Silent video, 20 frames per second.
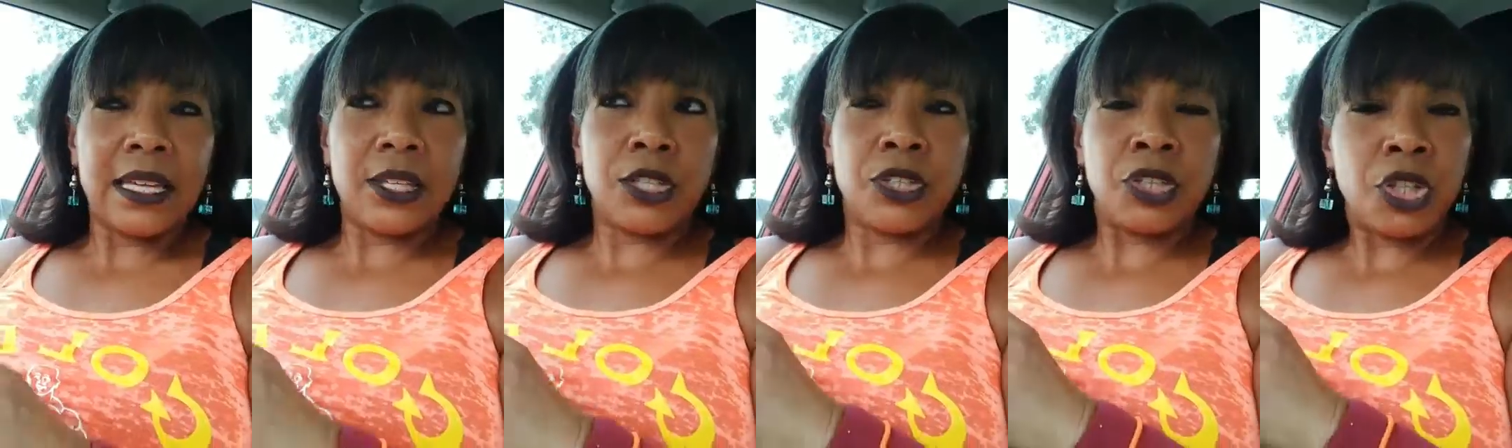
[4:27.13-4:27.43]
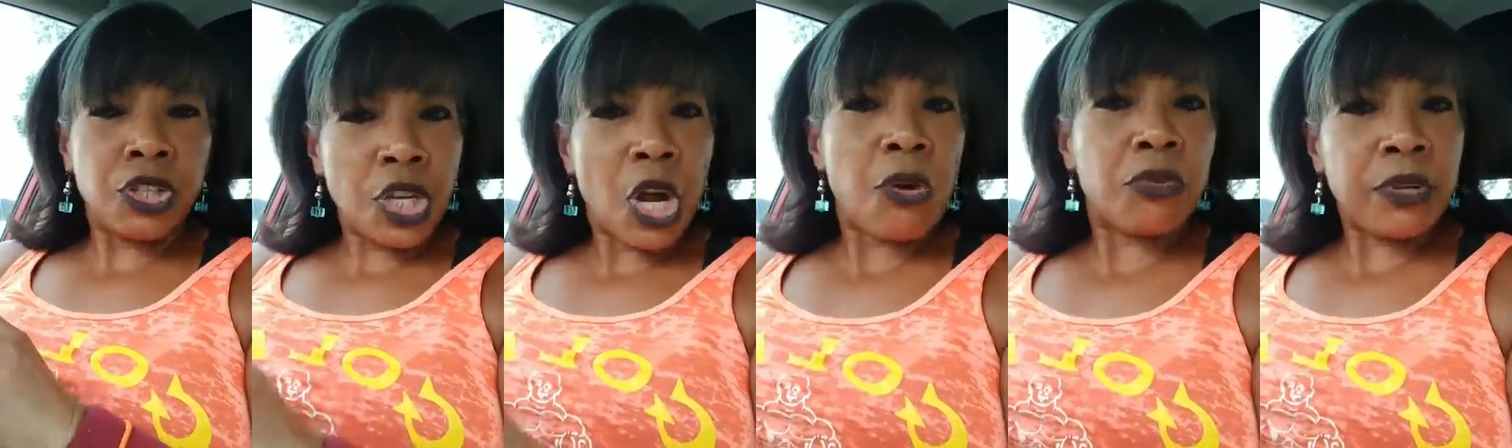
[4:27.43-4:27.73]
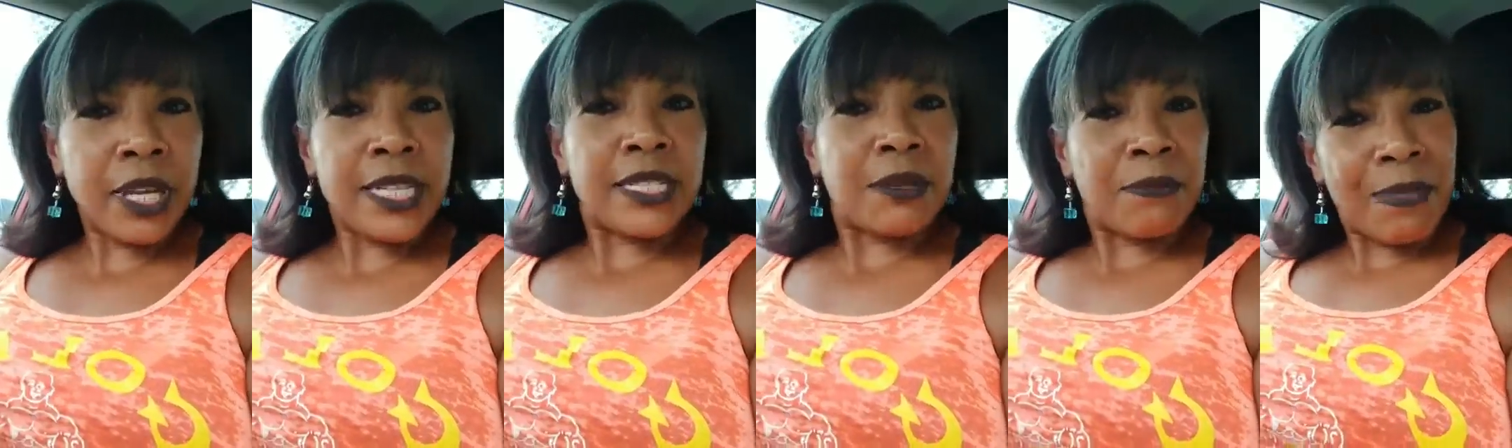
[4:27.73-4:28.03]
You don't
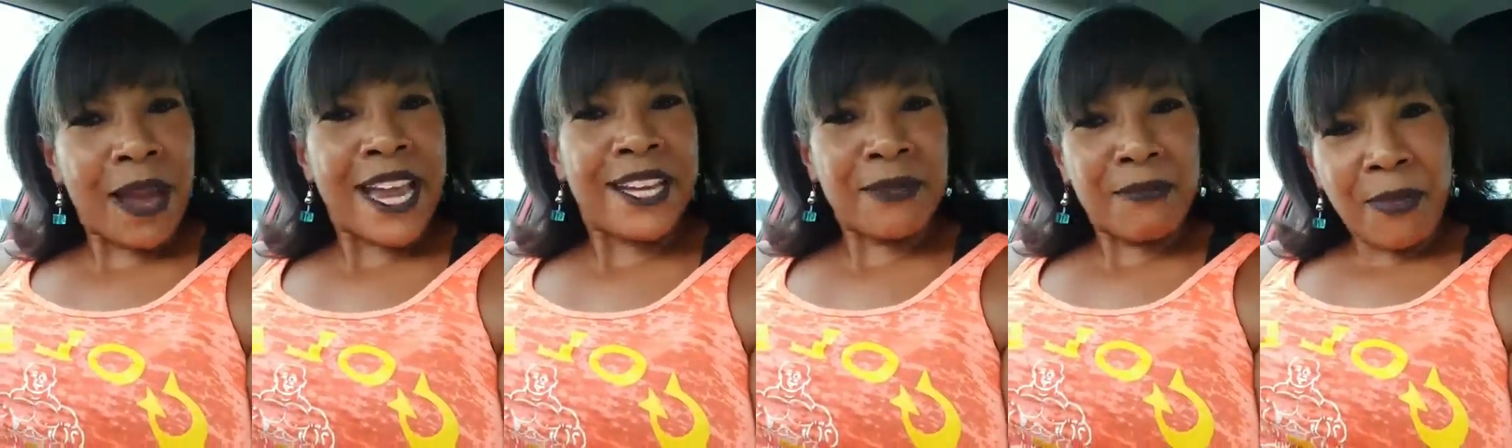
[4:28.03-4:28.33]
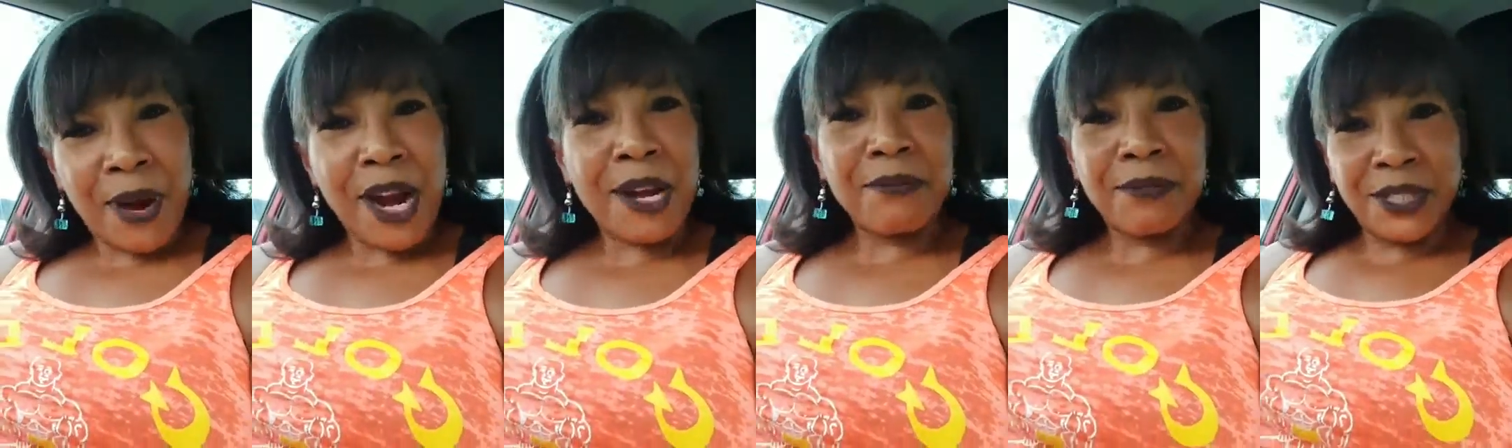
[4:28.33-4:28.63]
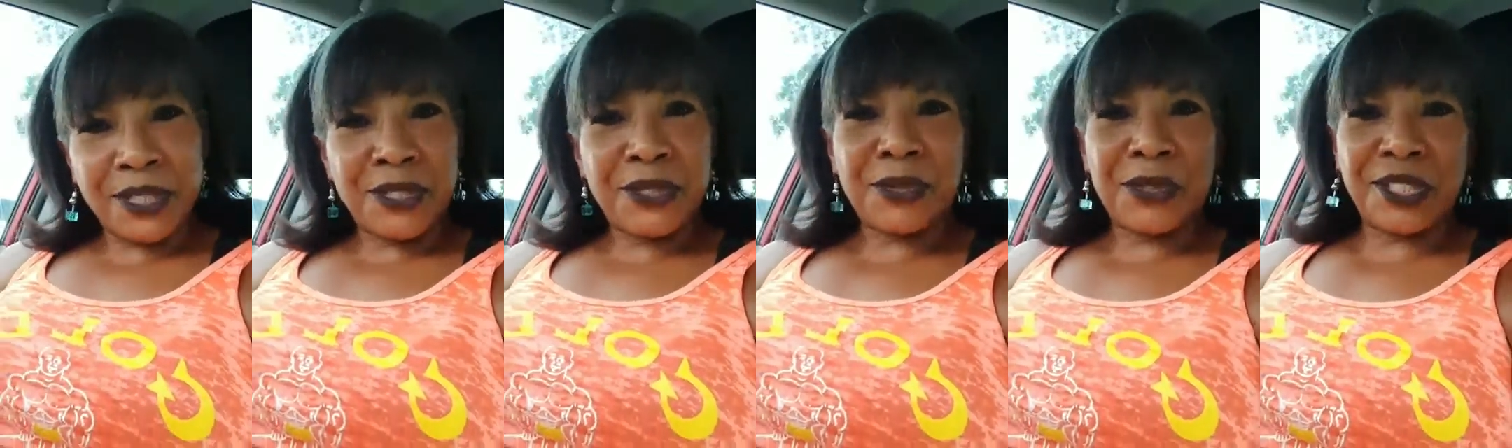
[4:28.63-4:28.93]
need to buy
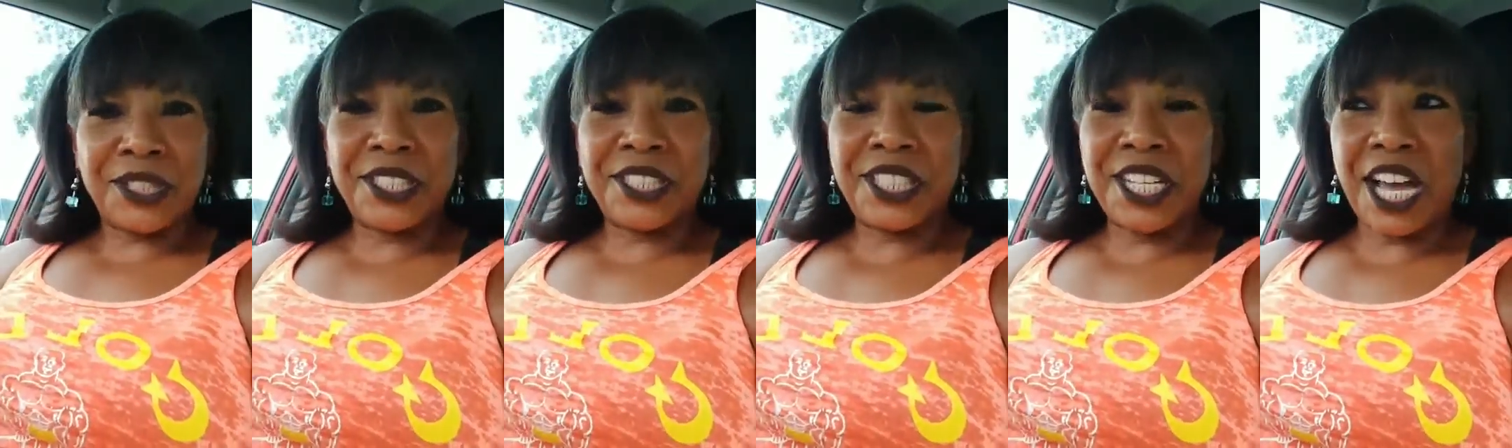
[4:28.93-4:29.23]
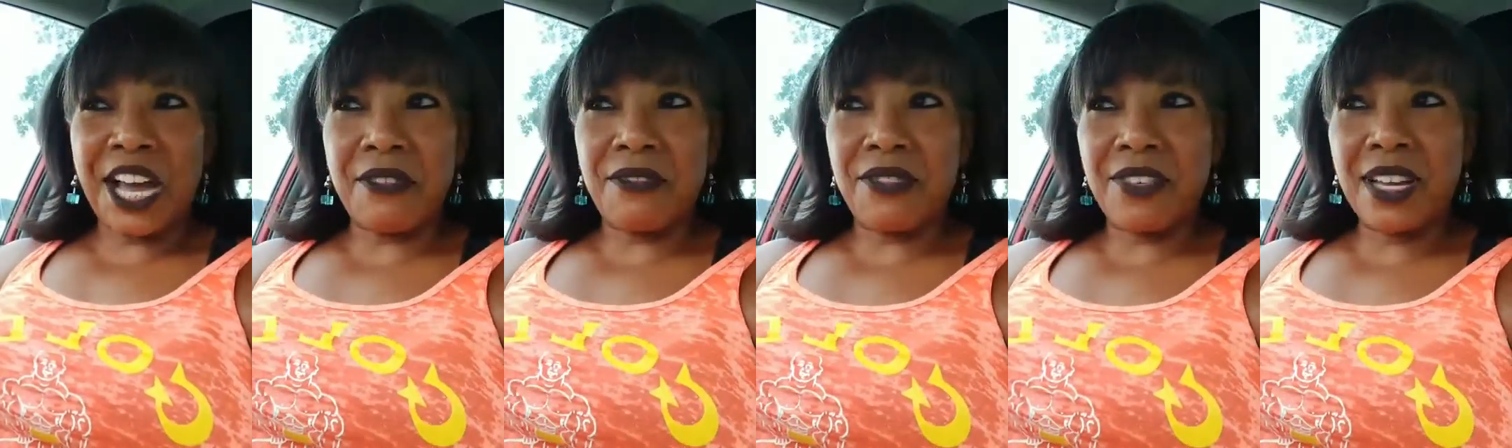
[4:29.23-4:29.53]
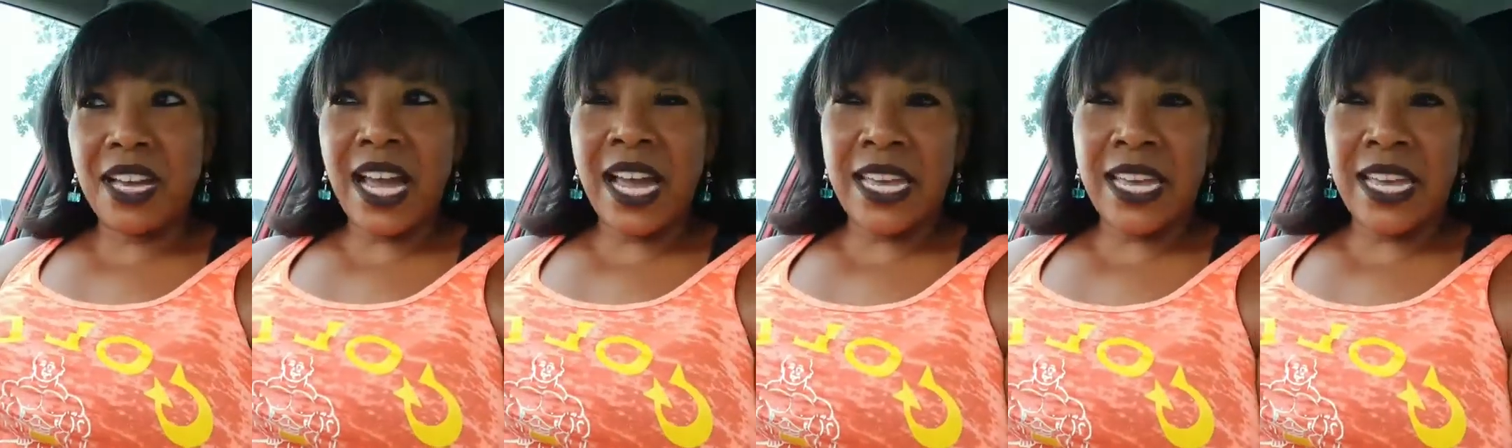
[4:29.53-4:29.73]
department store stuff.